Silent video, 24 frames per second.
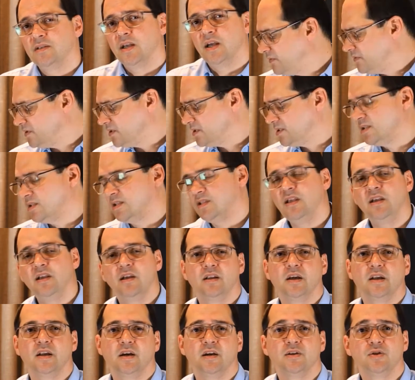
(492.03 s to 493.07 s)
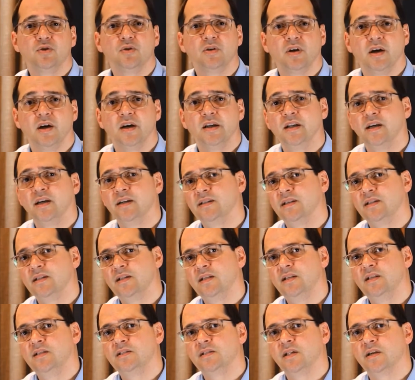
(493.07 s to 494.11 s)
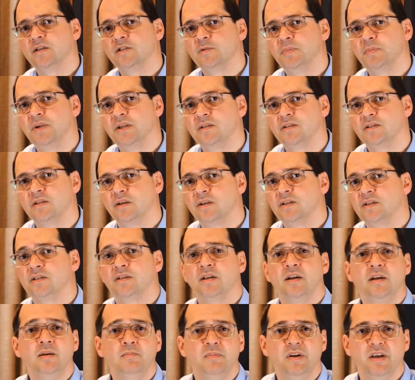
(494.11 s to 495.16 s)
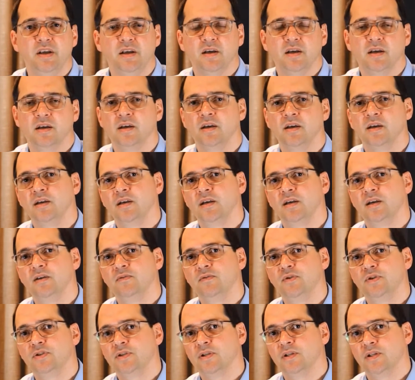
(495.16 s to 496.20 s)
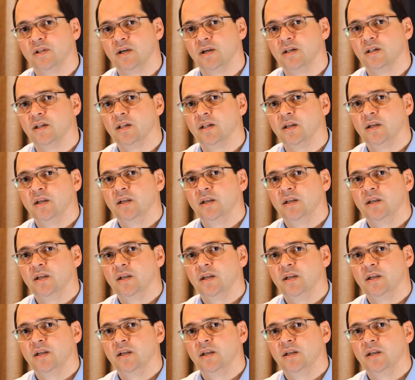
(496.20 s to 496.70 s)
I first think that I should highlight that these loudspeakers are extremely versatile.